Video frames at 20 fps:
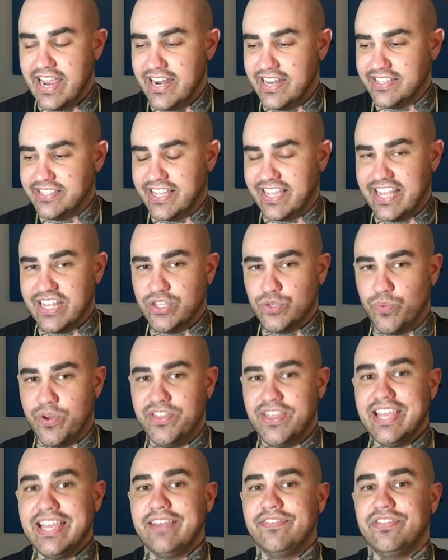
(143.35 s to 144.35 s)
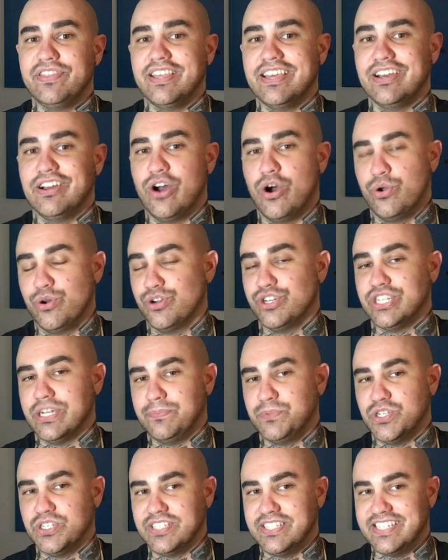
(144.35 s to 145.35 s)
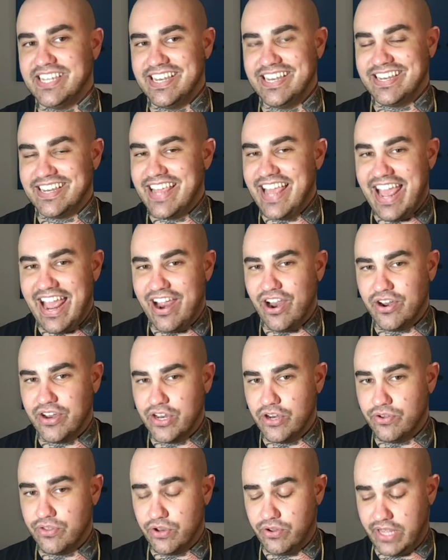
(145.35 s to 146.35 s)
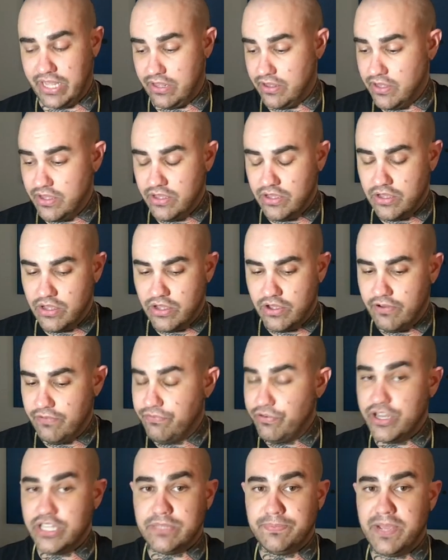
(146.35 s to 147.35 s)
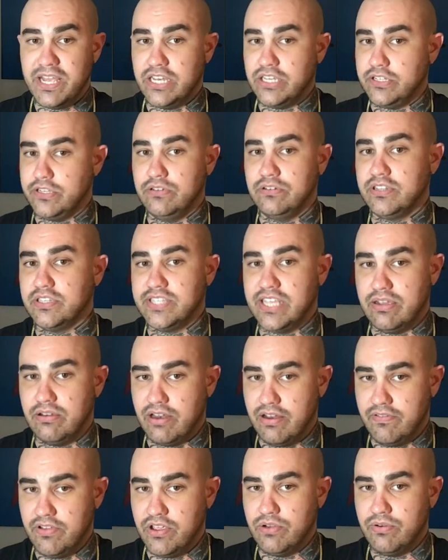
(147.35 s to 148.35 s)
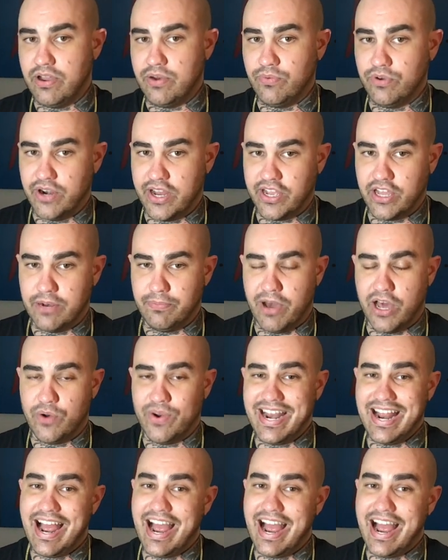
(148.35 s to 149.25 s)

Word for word: And it's like it's one thing if the ownership just didn't care. You know, they're like, free speech, you can say whatever you want. We're not going to moderate.